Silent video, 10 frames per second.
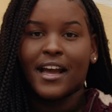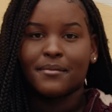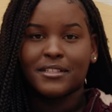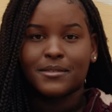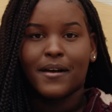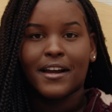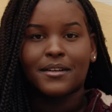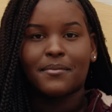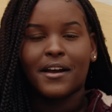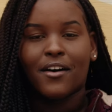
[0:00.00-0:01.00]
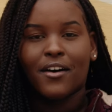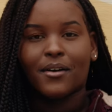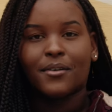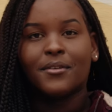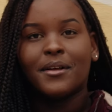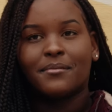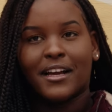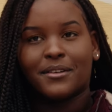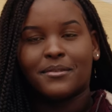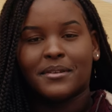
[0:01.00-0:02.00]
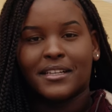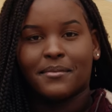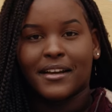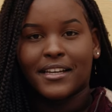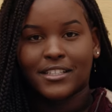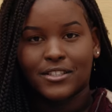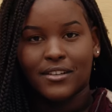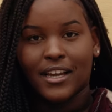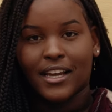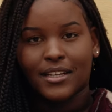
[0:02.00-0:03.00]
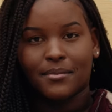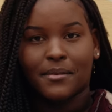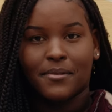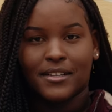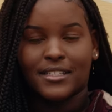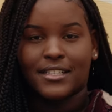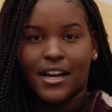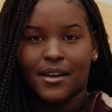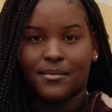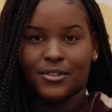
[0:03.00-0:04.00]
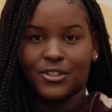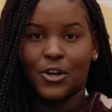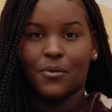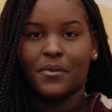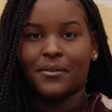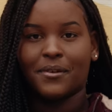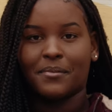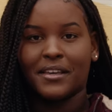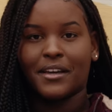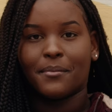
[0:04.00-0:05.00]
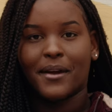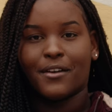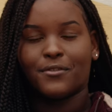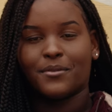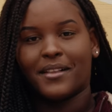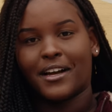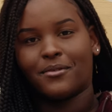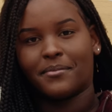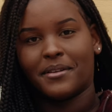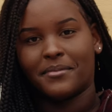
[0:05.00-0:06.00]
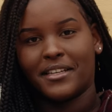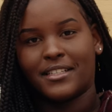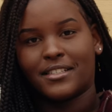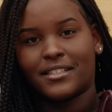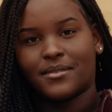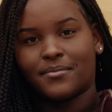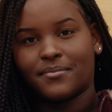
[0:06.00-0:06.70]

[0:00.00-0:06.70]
I'm inspired by all Black women in my history and in my present time who show me what being a powerful Black woman means.